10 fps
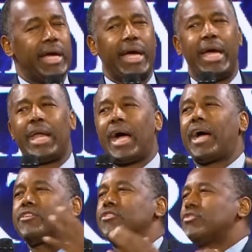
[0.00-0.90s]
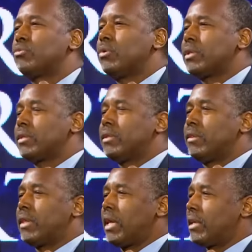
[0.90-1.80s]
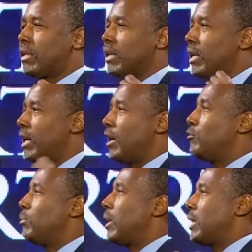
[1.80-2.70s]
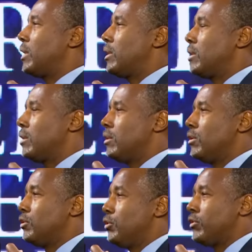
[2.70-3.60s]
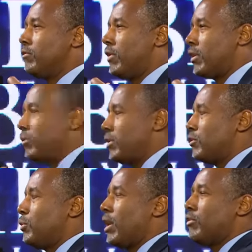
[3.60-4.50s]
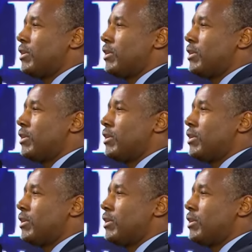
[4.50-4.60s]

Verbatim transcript: And I just want to thank everybody who's a veteran. Do we have any